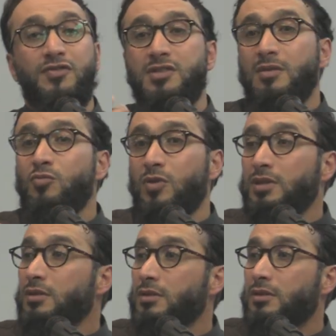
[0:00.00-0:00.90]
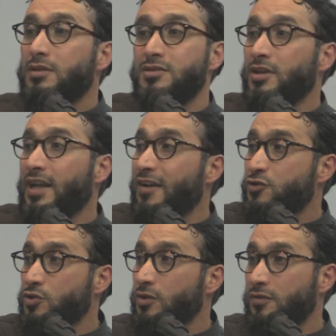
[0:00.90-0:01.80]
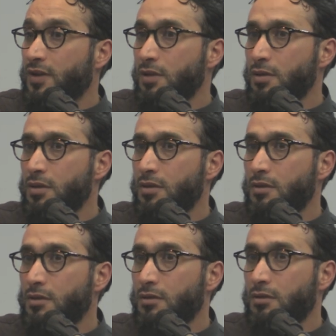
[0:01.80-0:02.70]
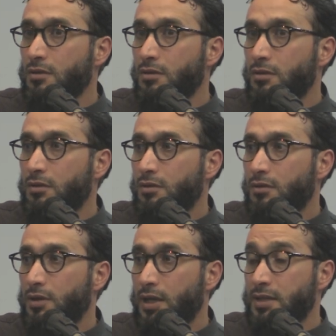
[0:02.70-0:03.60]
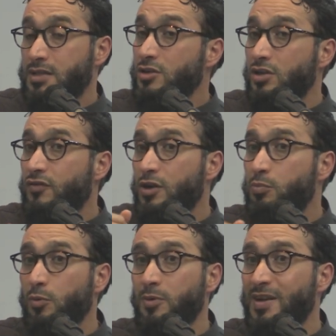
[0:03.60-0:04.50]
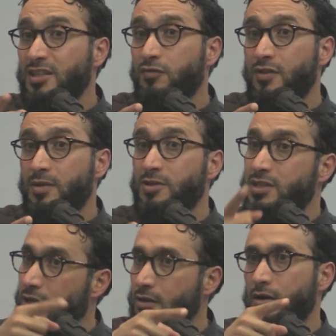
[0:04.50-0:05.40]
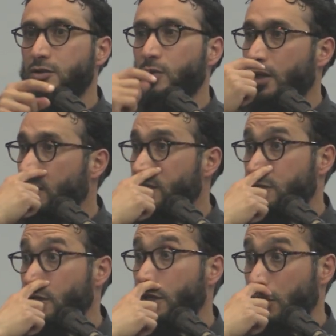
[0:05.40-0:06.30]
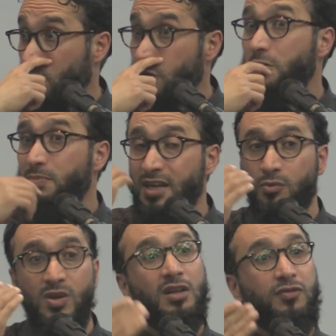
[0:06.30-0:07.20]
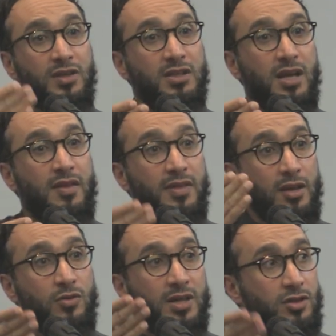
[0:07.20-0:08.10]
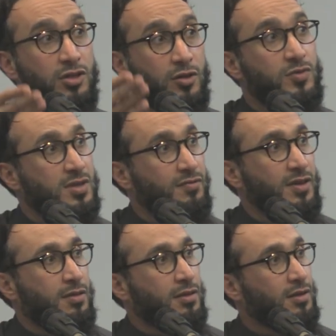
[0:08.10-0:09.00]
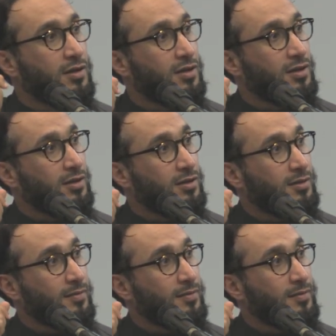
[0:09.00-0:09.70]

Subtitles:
Now, if someone does not have strong faith, it's actually very problematic for them to take the hard way. It could be a real fitna and they could actually lose their faith.